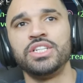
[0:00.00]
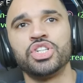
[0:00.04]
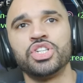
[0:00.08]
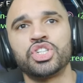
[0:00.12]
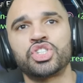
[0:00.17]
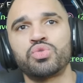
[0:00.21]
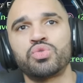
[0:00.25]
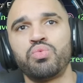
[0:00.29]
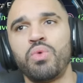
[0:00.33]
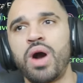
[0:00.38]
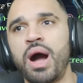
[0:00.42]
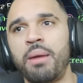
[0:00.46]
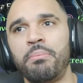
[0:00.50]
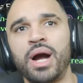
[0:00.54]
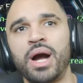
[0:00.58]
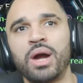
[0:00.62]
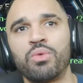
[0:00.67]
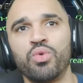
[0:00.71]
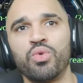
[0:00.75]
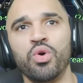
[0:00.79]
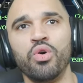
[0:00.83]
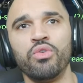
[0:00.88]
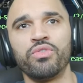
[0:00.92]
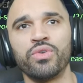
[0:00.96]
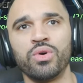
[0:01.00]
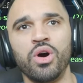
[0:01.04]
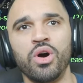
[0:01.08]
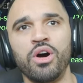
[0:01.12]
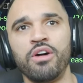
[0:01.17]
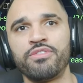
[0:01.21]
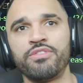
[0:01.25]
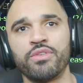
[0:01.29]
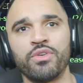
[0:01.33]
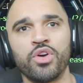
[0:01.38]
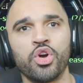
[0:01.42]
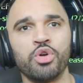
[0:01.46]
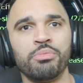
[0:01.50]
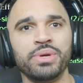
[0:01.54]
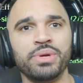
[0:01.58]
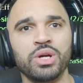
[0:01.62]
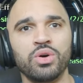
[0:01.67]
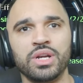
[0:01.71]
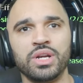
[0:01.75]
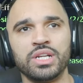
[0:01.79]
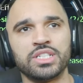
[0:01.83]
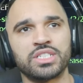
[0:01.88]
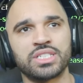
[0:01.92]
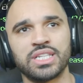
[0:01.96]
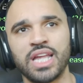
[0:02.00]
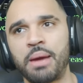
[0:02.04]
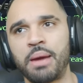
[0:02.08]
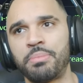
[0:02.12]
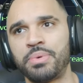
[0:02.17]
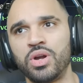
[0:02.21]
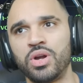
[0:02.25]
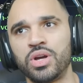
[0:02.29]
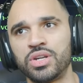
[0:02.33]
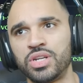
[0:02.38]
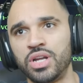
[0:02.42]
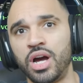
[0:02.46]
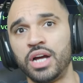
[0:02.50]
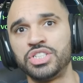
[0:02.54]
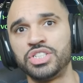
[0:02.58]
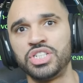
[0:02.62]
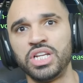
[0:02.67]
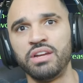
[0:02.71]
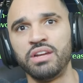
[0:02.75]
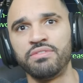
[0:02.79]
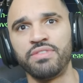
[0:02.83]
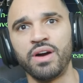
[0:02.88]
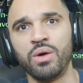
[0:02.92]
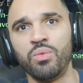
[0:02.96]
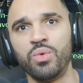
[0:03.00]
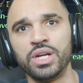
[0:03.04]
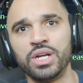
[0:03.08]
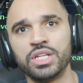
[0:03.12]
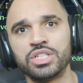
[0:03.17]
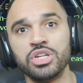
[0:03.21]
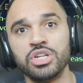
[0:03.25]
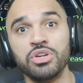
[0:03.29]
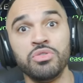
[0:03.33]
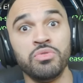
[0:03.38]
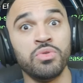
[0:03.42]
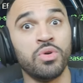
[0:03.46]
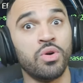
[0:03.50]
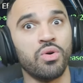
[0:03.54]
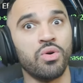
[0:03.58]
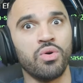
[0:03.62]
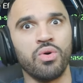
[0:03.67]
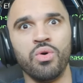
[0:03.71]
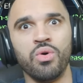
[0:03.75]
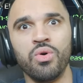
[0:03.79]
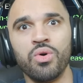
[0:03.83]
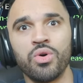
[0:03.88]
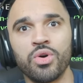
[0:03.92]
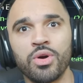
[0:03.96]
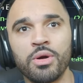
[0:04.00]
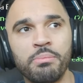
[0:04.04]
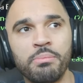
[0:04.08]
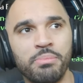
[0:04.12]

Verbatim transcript: just swap my rover off of her build and slap it on Danjin if I wanted to. Or